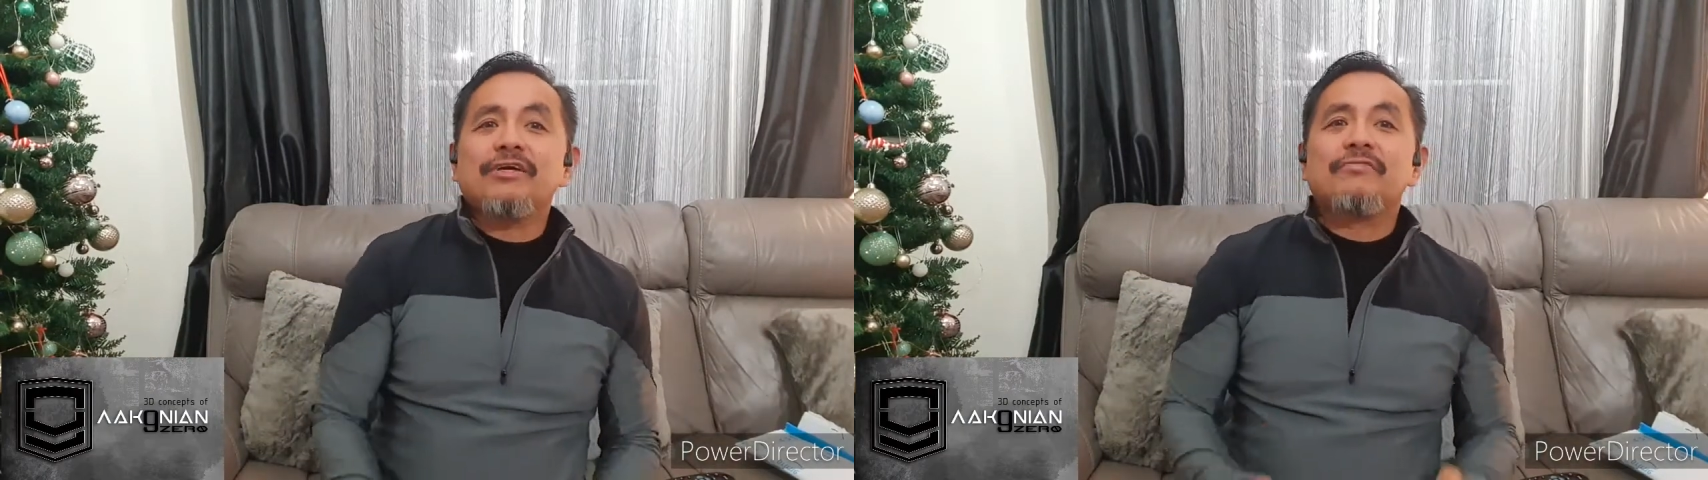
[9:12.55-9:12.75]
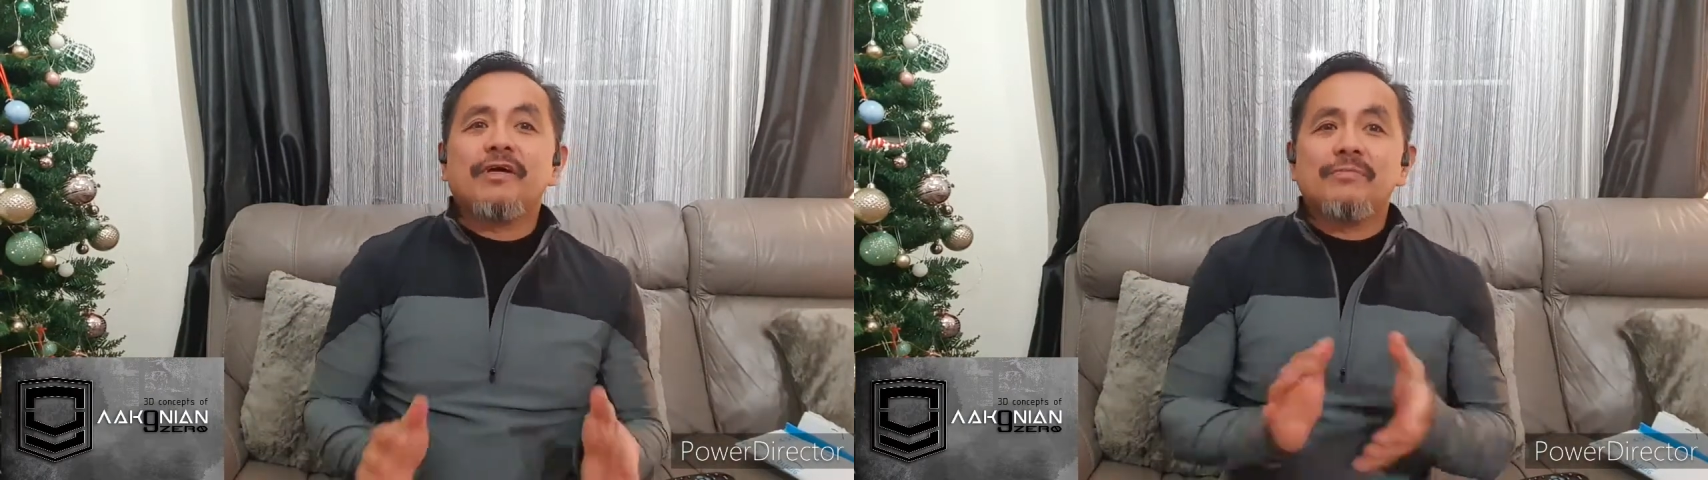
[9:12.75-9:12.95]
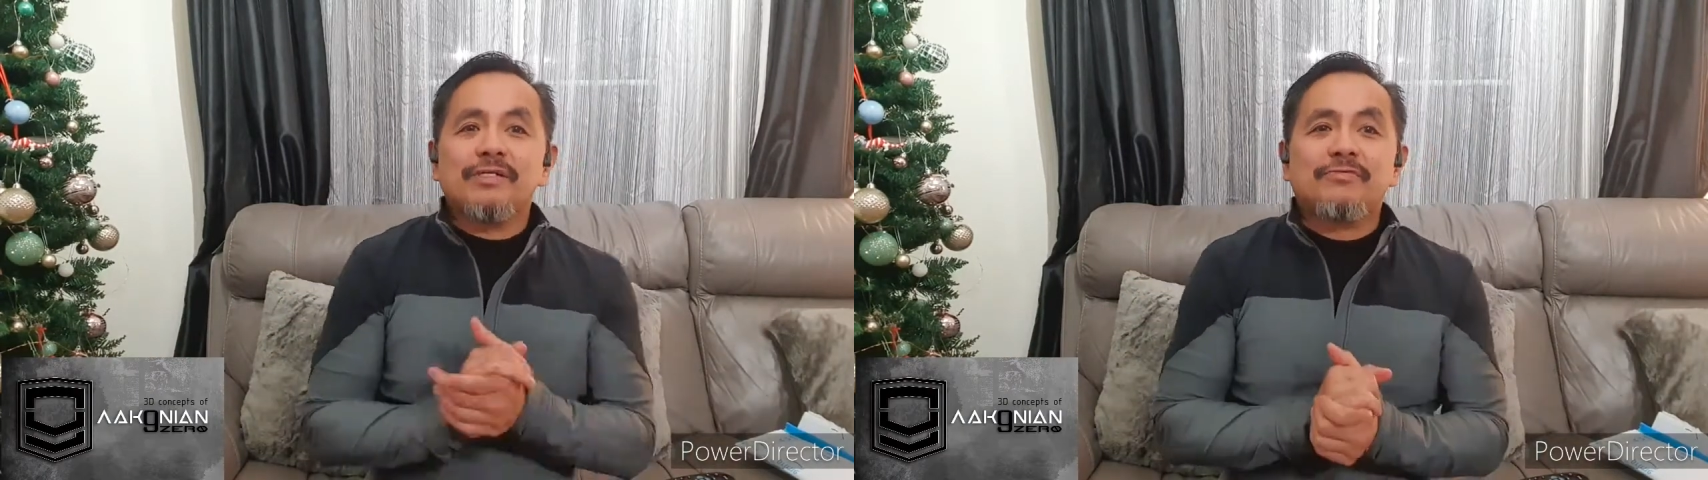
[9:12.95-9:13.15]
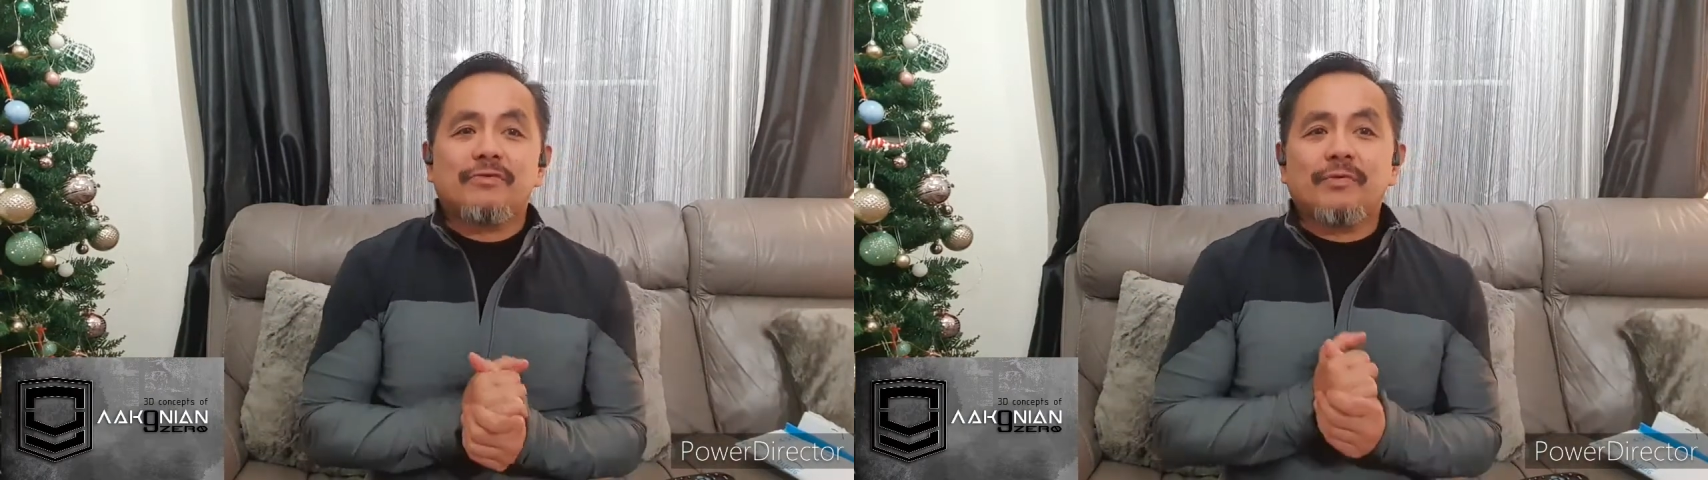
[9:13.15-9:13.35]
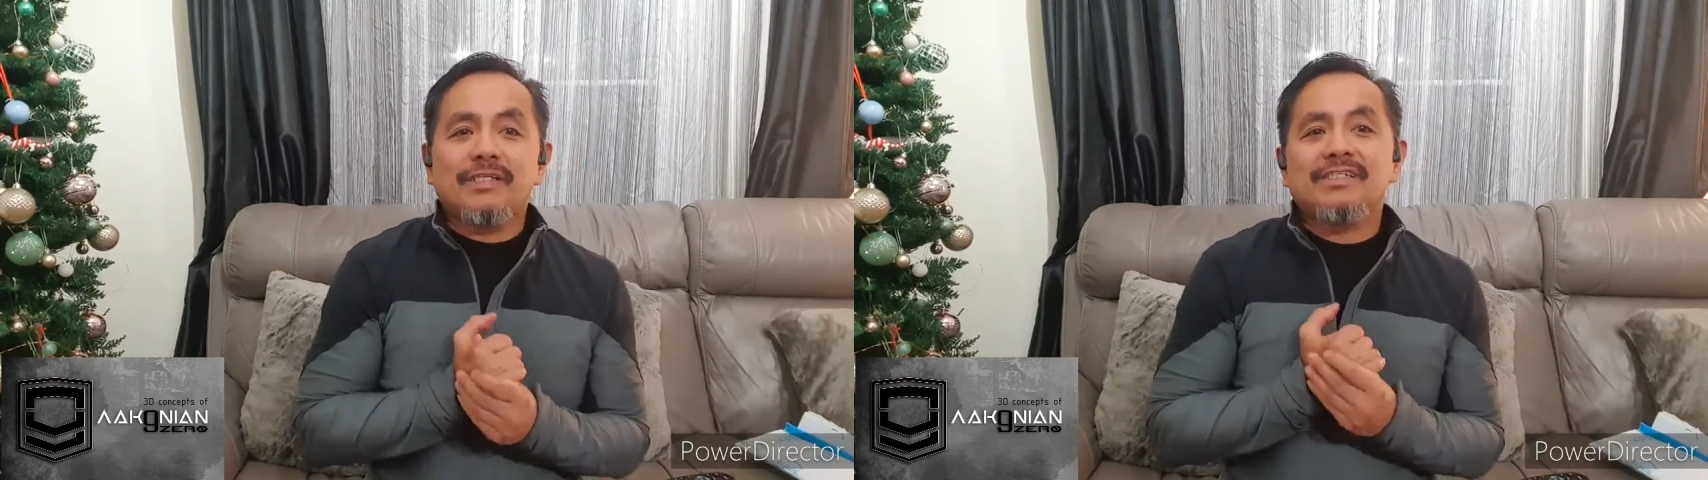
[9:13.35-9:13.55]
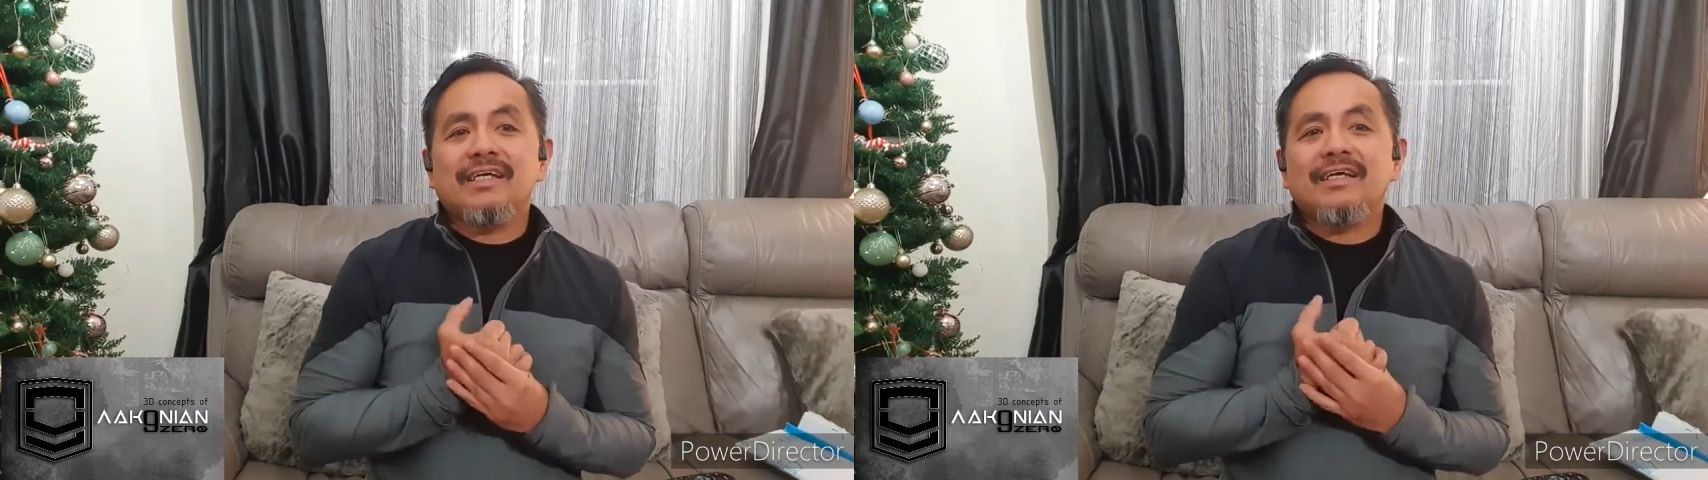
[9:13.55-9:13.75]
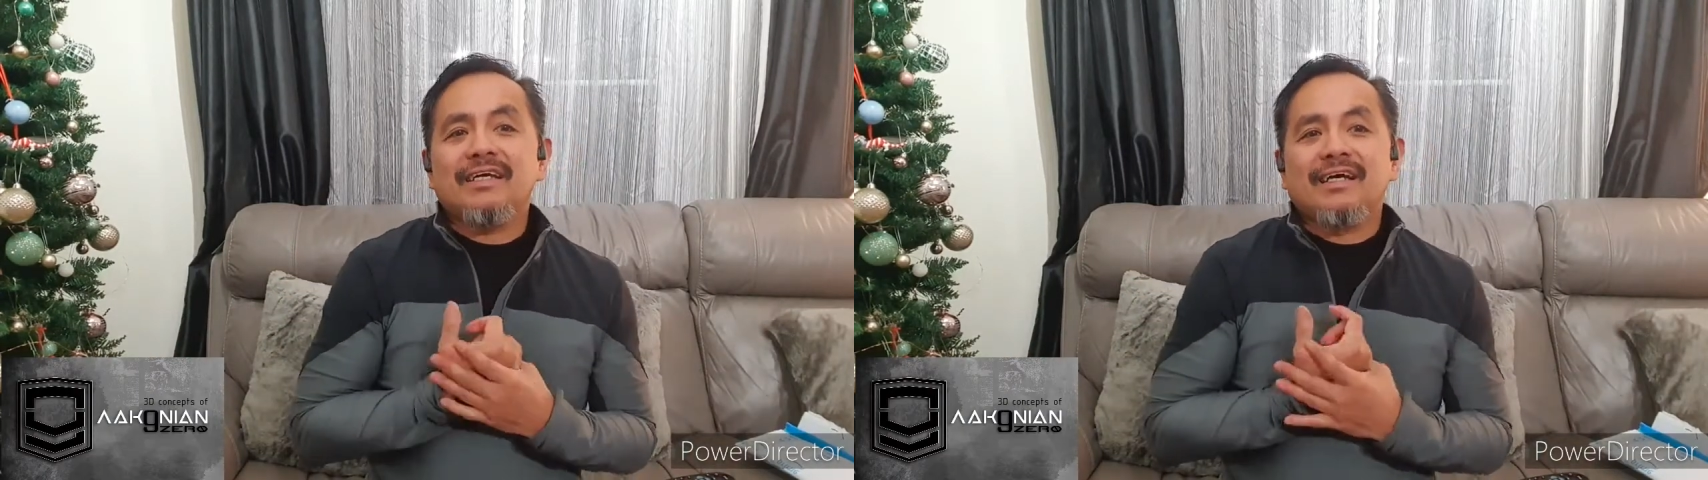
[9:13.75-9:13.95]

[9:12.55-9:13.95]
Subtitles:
you very much for watching.